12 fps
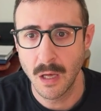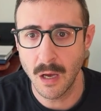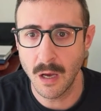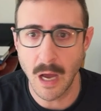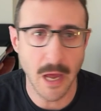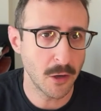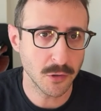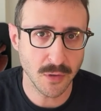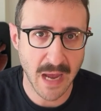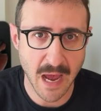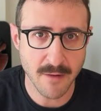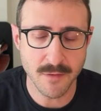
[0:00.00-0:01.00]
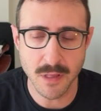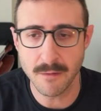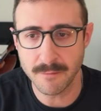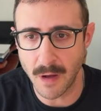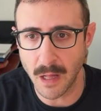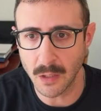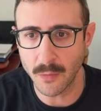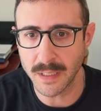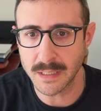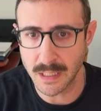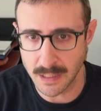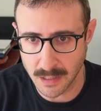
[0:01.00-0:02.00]
Uh, I also have the following
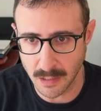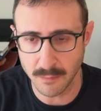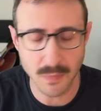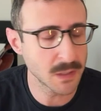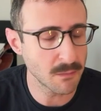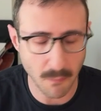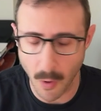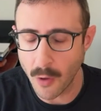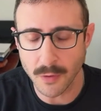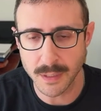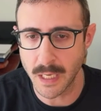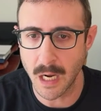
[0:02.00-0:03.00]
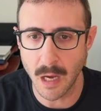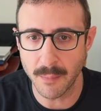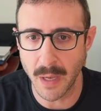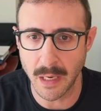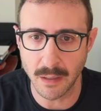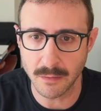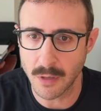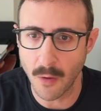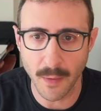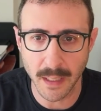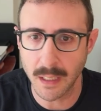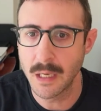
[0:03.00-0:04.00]
systems all set up and
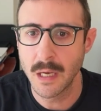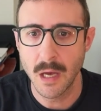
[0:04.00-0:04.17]
going.